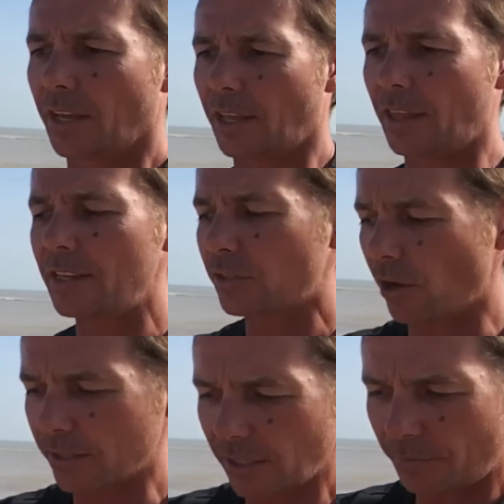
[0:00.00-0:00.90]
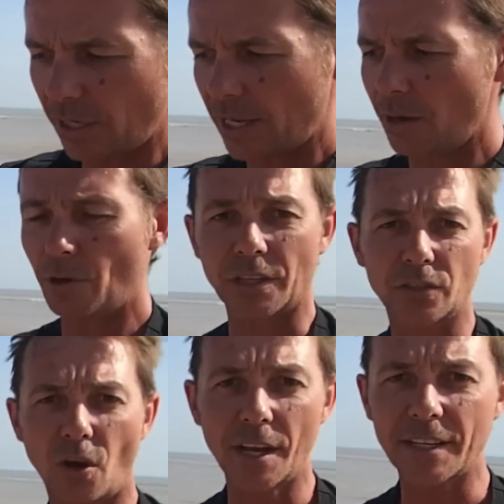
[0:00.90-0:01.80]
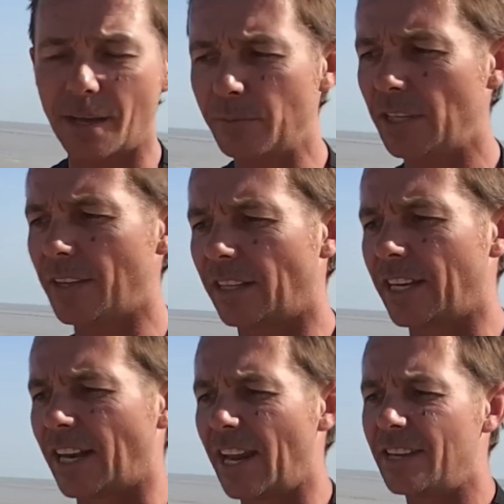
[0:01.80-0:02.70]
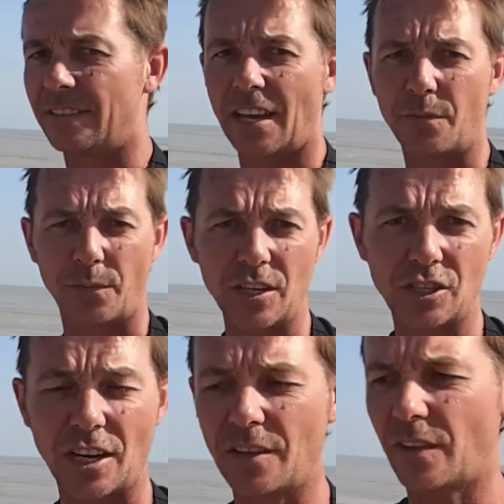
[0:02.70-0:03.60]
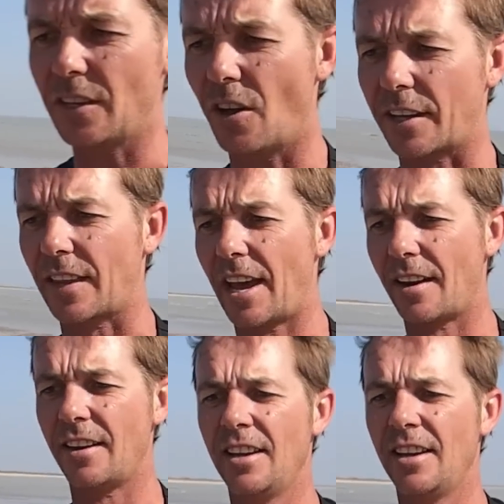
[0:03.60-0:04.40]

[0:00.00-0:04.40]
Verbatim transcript: Now these guys live in here. When the tide comes in, they'll eat any dead fish, anything like that.